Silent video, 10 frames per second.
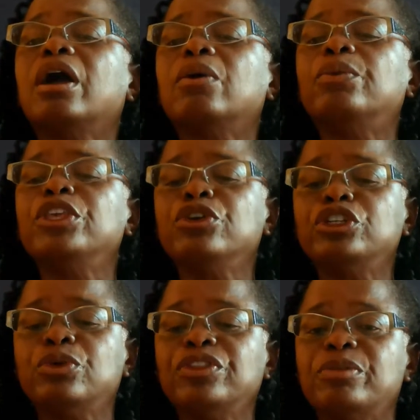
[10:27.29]
when you're
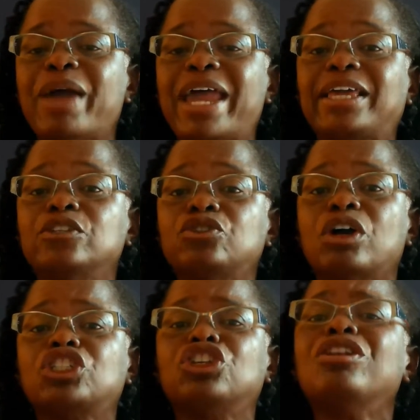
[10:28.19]
doing thematic
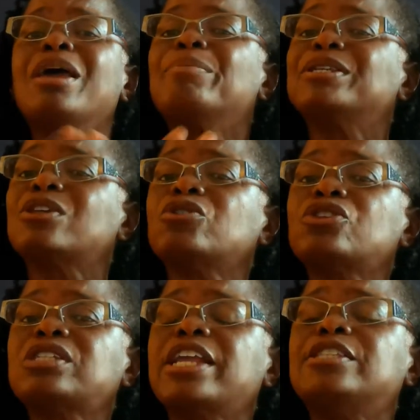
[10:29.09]
instruction. But
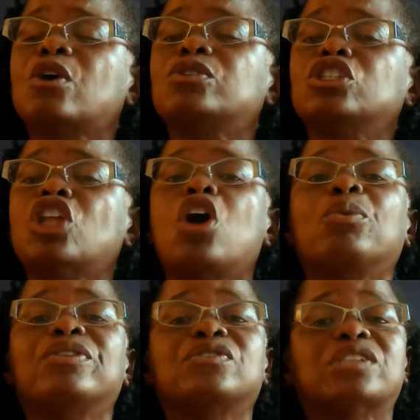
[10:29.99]
social studies goes along
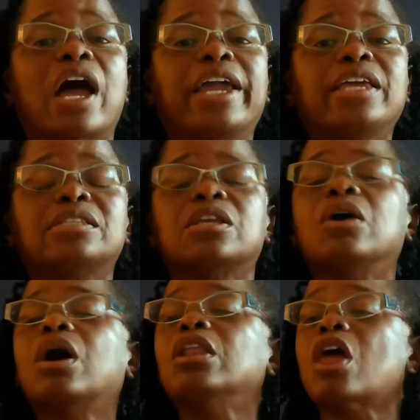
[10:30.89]
with science,
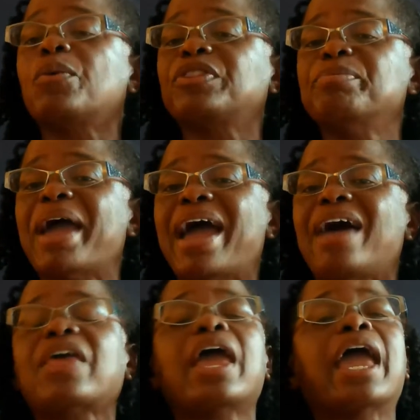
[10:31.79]
along with
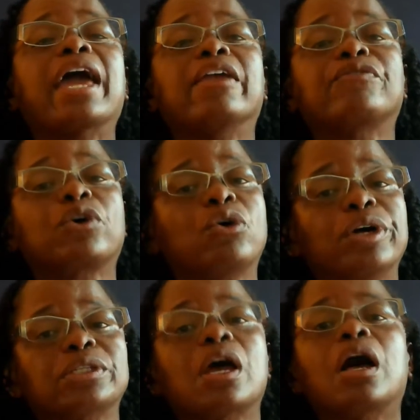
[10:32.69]
math, and of
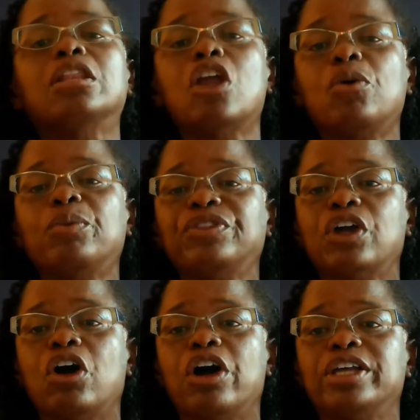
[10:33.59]
course along with
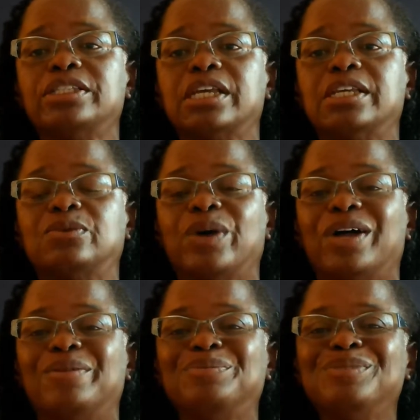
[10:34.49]
the arts as
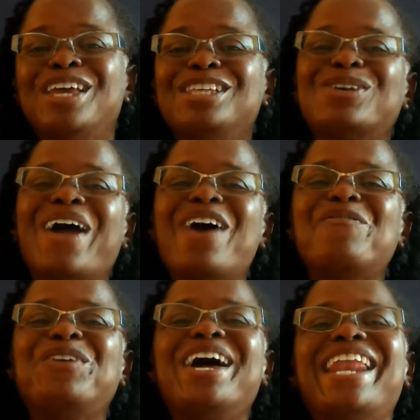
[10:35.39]
well. So
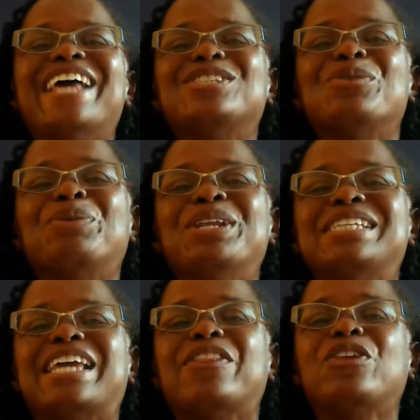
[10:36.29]
have fun as you're putting
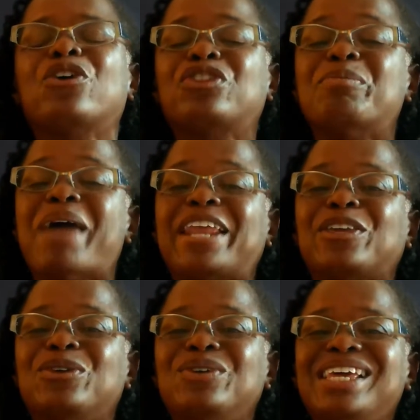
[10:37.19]
together your
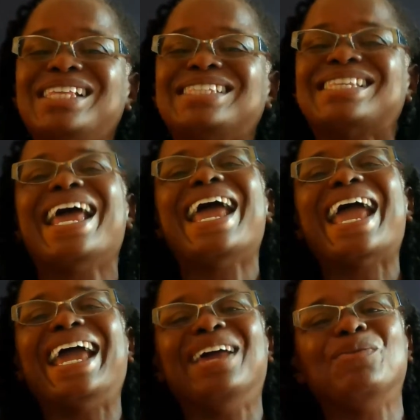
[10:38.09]
thematic units,
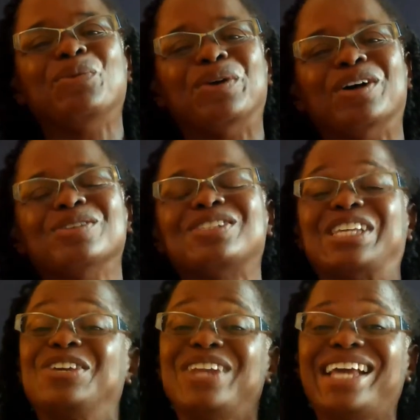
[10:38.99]
and we'll
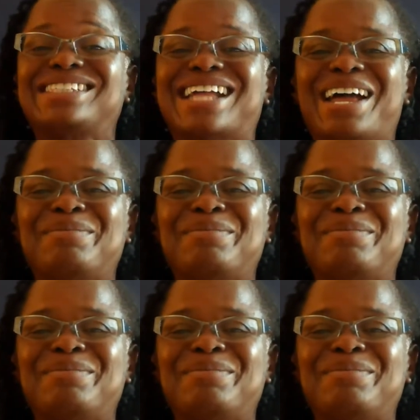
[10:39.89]
see you next time.